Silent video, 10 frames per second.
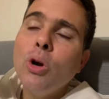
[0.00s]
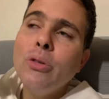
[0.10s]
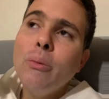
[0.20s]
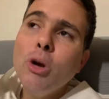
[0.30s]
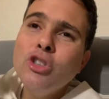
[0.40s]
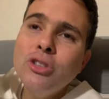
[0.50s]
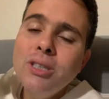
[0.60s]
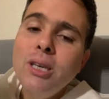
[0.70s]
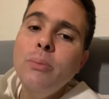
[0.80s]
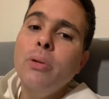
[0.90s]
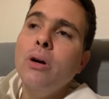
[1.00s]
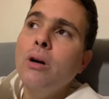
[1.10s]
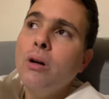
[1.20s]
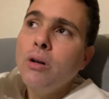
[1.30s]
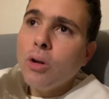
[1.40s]
the much deeper
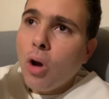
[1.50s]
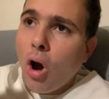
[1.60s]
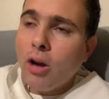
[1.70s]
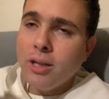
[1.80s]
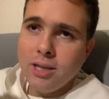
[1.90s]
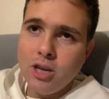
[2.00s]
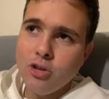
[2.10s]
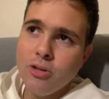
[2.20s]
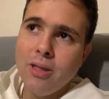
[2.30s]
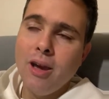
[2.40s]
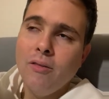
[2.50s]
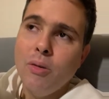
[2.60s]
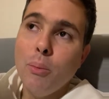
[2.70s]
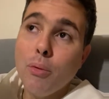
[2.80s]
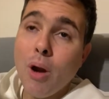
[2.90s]
connotation there of the
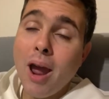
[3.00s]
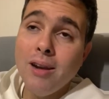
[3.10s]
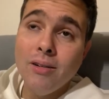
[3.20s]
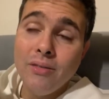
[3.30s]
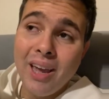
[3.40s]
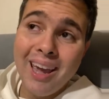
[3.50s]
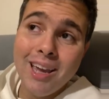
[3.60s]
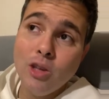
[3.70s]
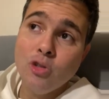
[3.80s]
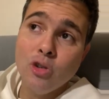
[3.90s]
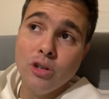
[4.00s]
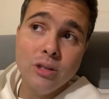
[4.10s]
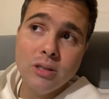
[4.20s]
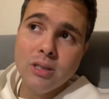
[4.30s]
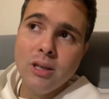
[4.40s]
bread of
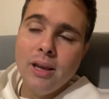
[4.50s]
angels